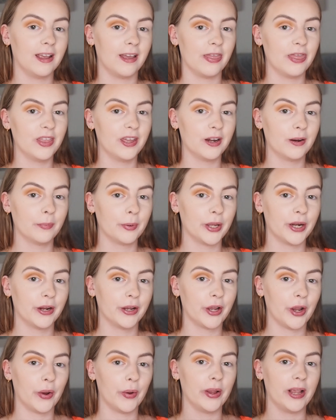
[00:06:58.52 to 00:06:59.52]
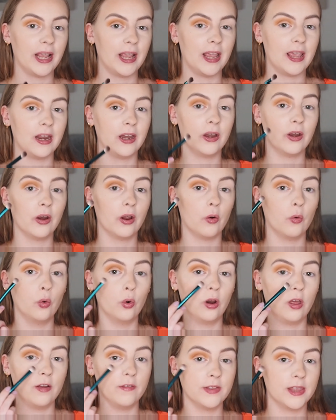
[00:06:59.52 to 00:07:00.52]
And then I'm going to go in all
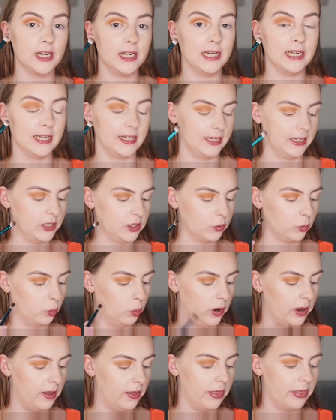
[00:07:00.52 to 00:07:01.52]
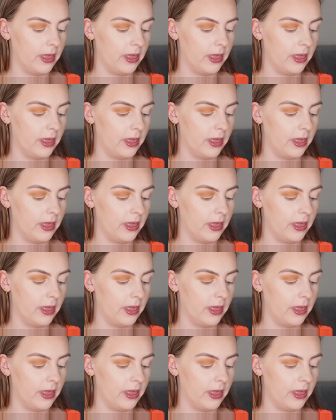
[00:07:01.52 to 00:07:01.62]
over the lid with